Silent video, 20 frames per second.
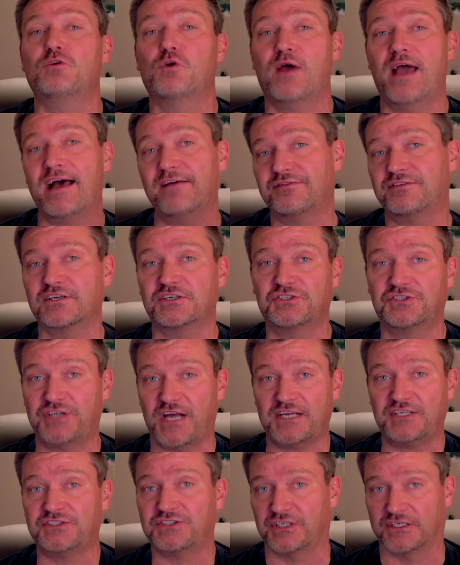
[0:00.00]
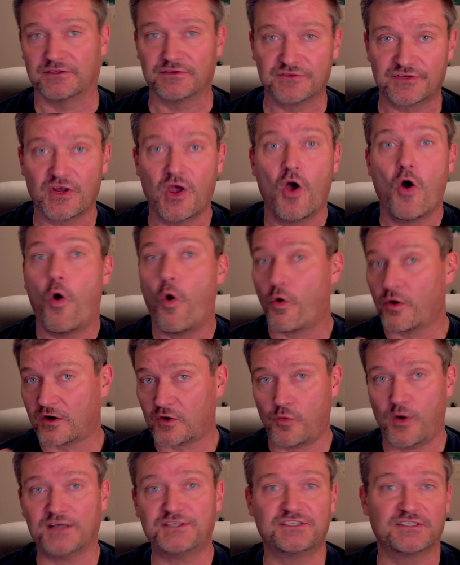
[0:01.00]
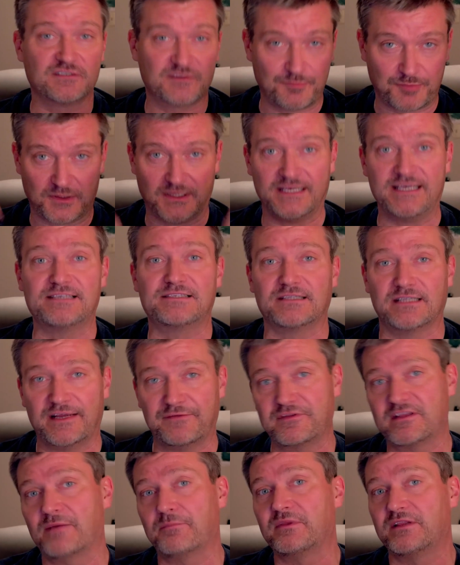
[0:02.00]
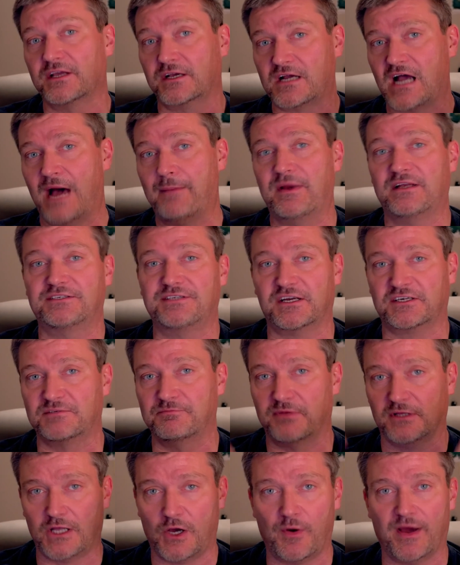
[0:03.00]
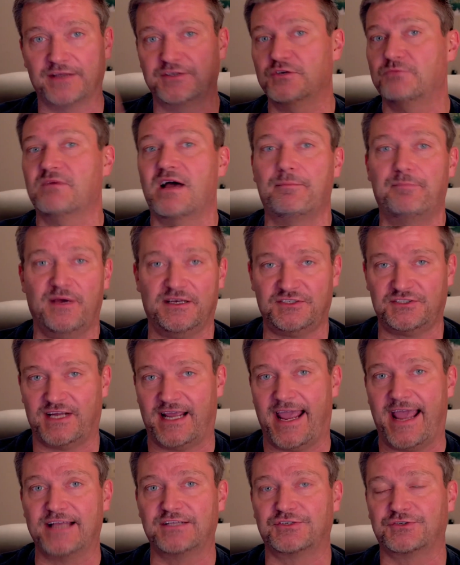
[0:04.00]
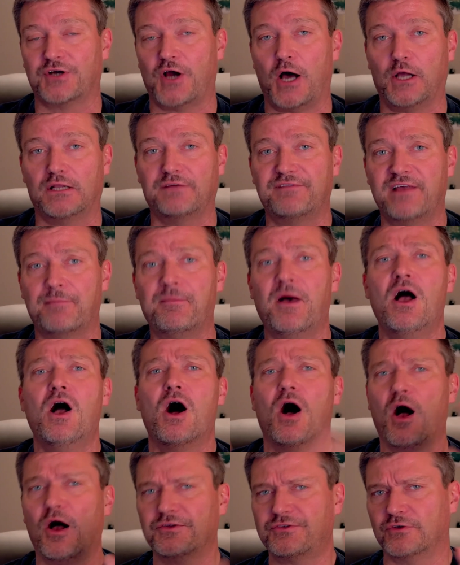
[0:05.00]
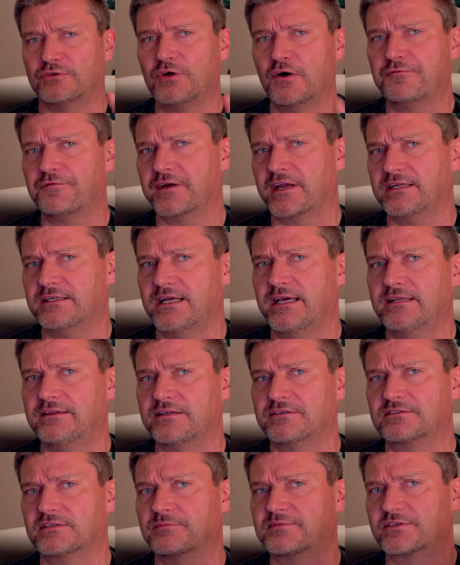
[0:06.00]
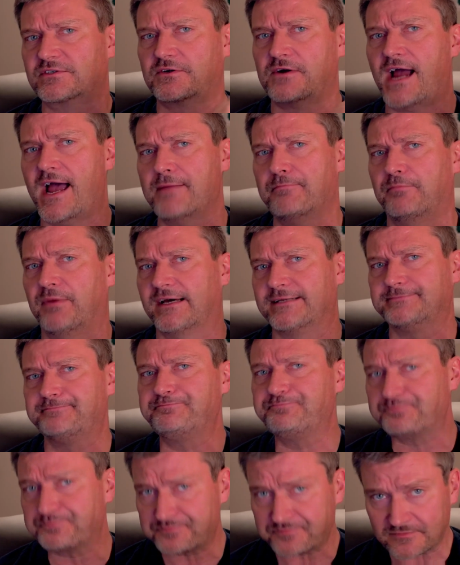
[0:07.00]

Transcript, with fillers: you have suggestions or questions, please leave them in the comment section below. I do my best to answer all of them. Also, don't forget to hit the subscribe button.